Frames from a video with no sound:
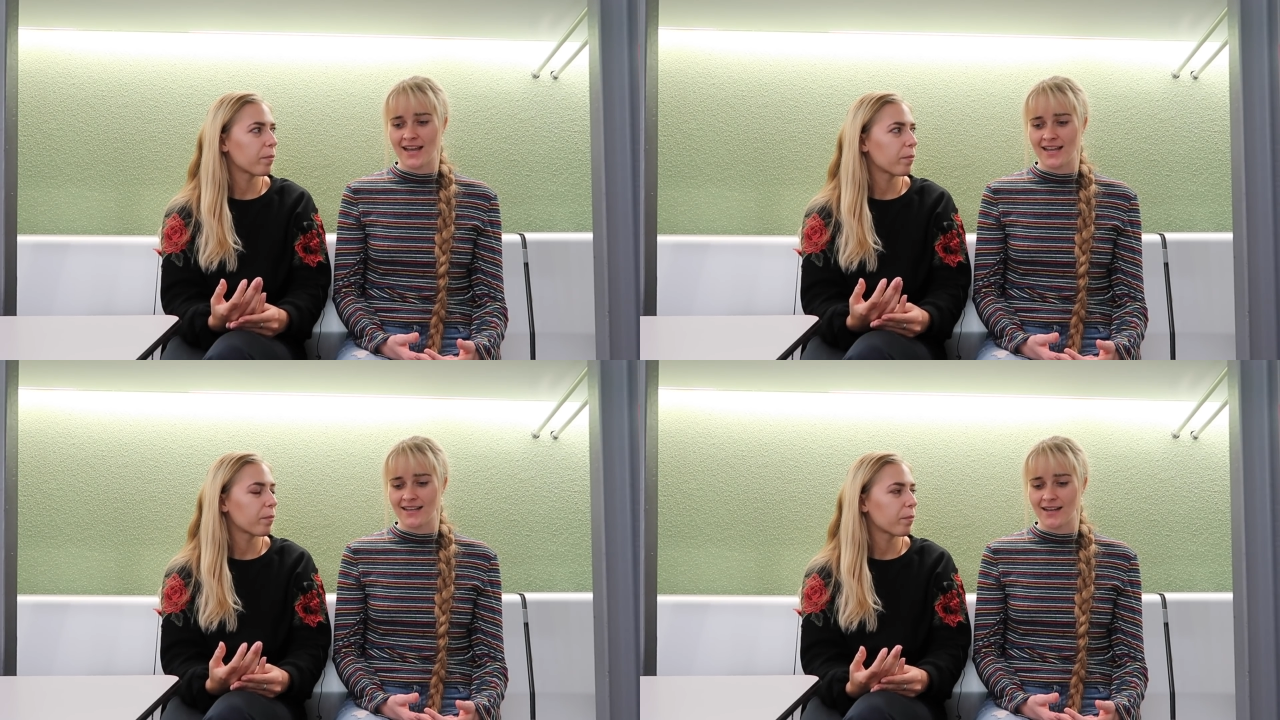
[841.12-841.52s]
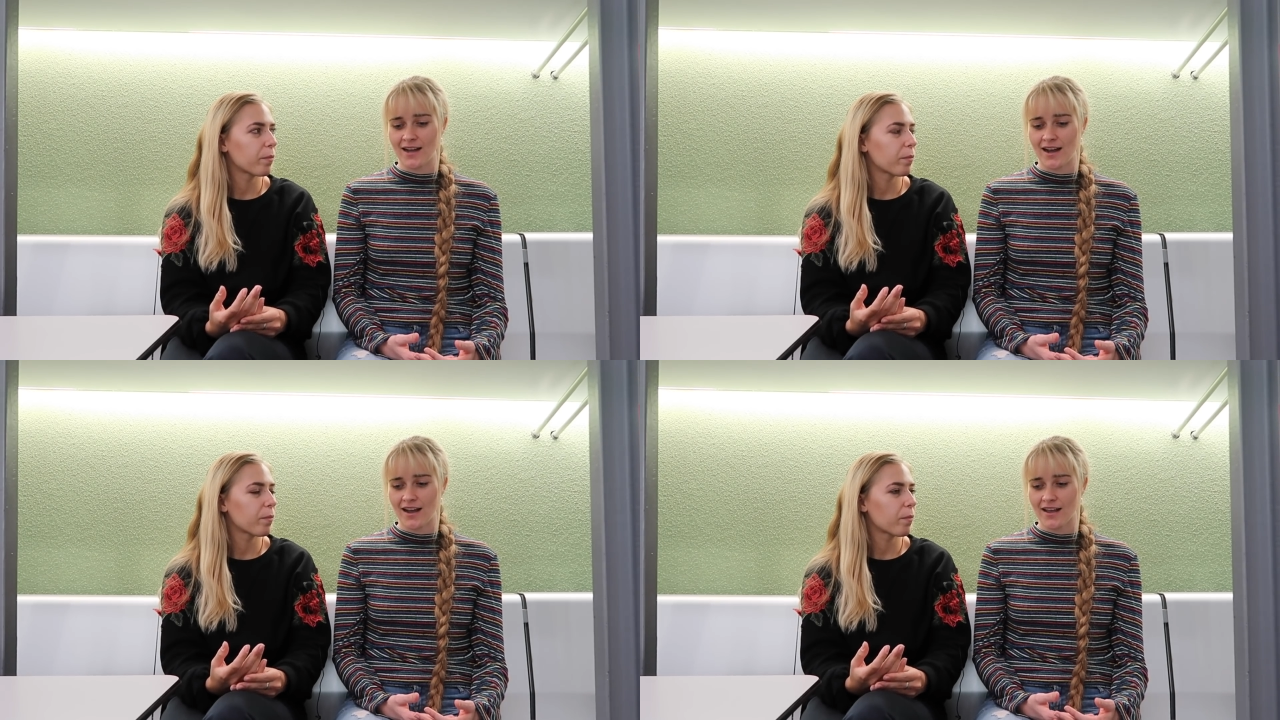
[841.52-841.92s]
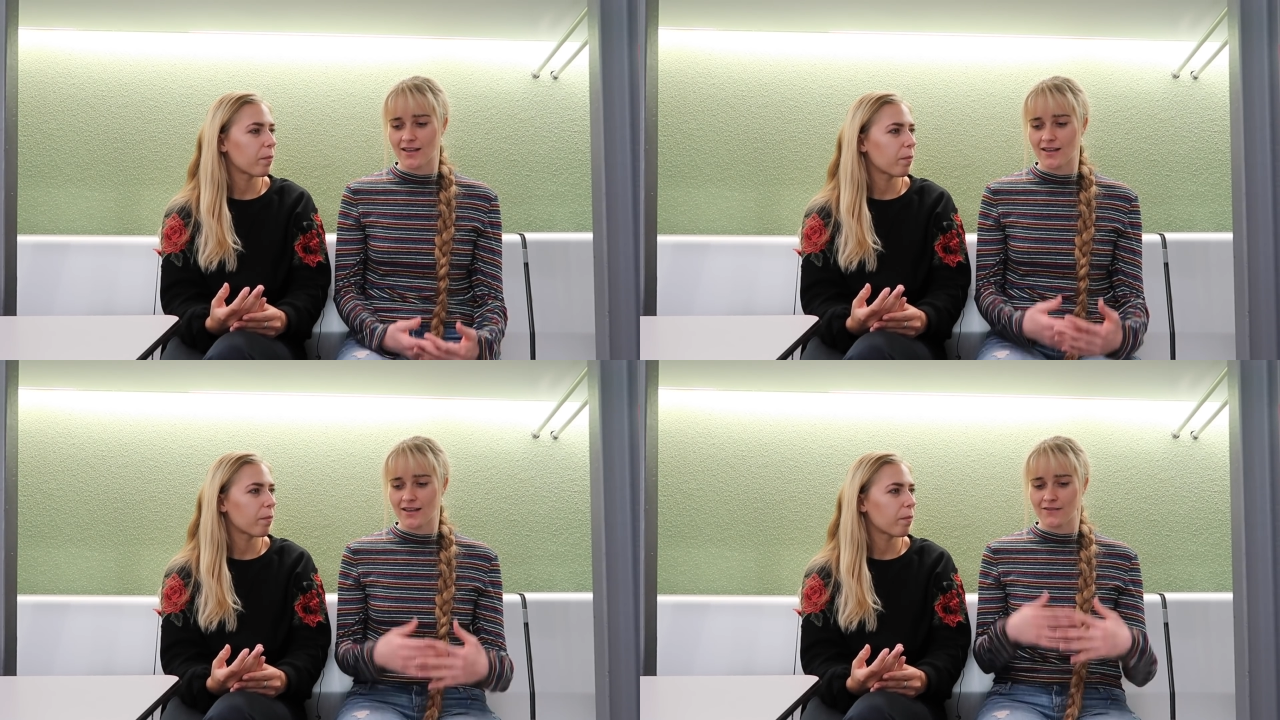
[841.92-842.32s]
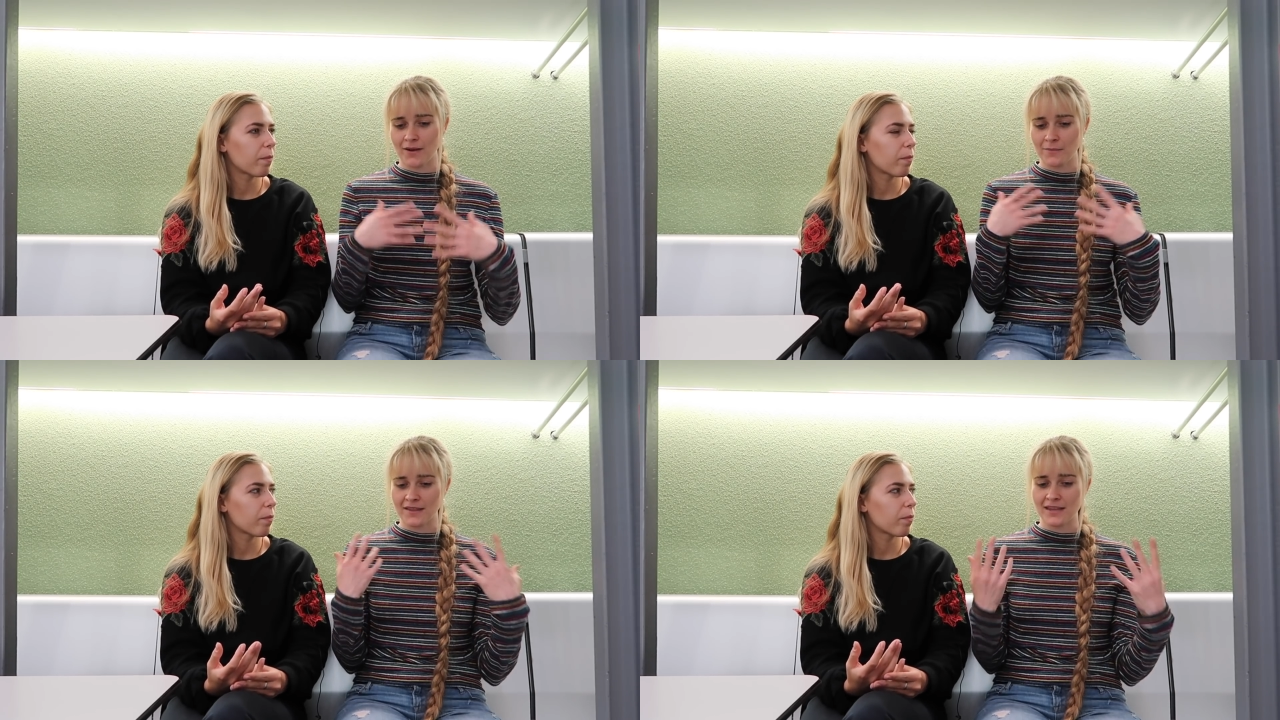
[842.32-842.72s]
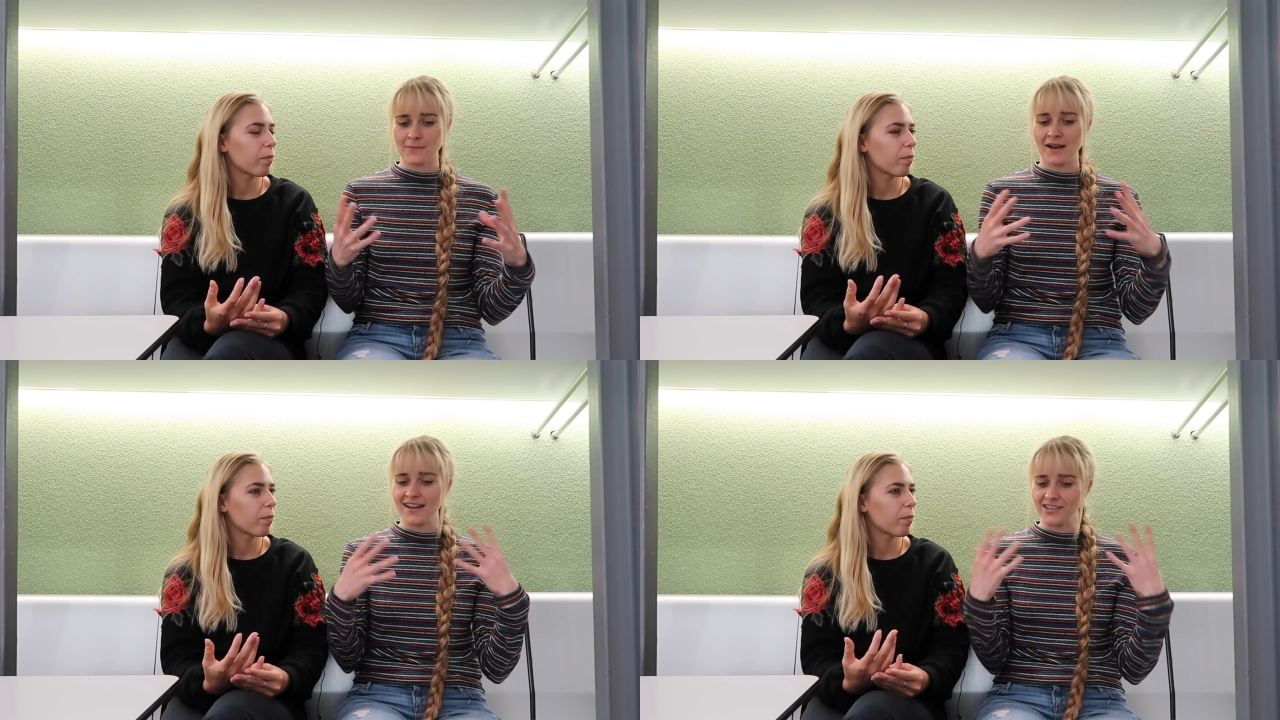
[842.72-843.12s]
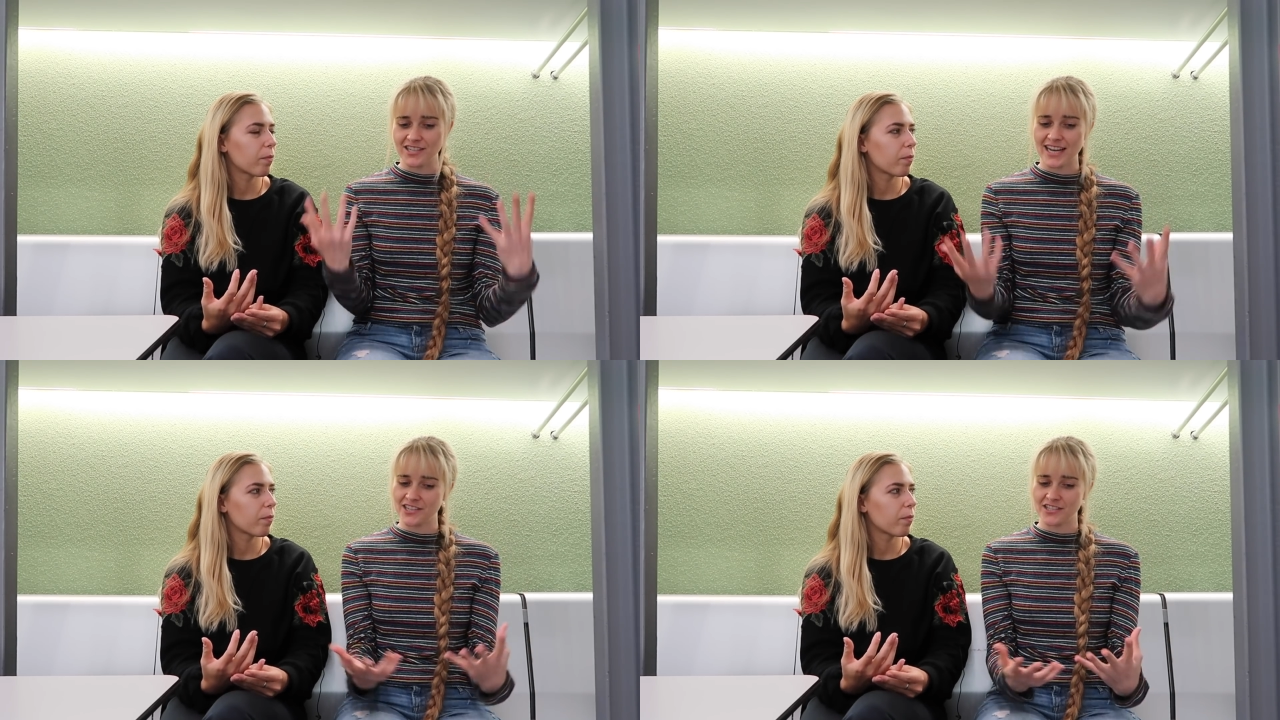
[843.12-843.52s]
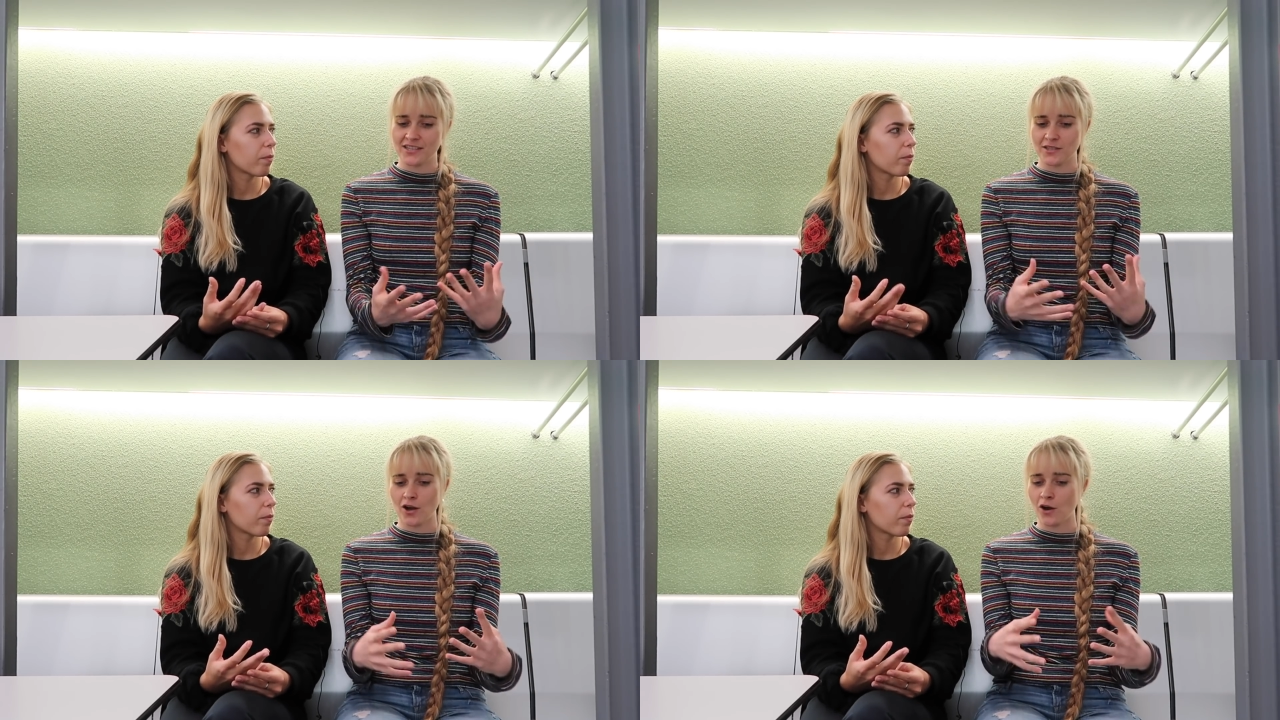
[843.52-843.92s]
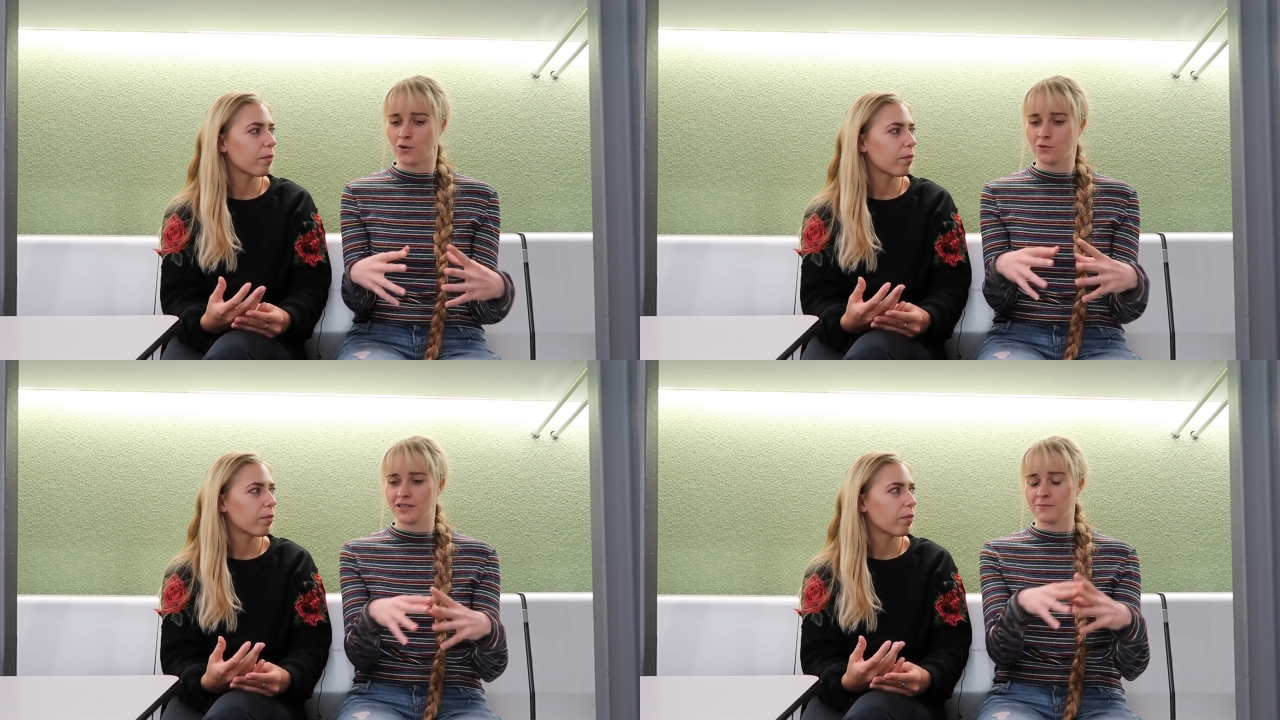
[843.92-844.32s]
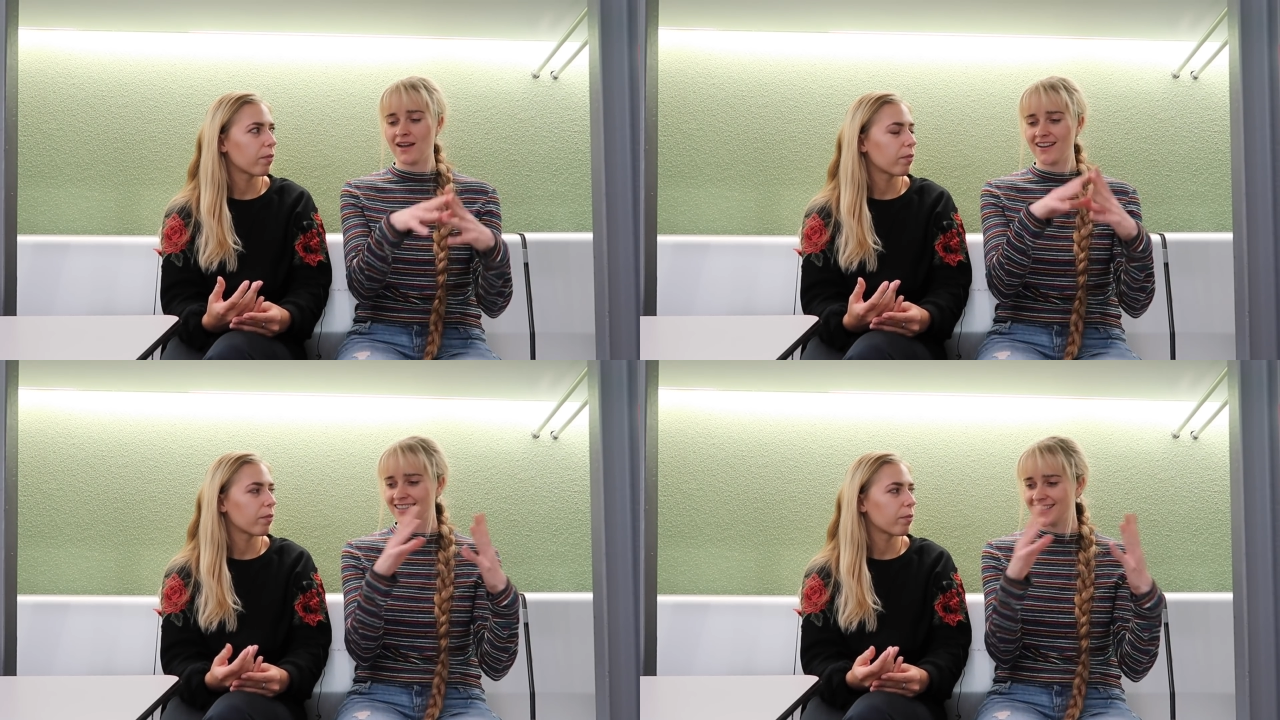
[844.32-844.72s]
Speaker 1: way, if I'm thinking about education as a whole and my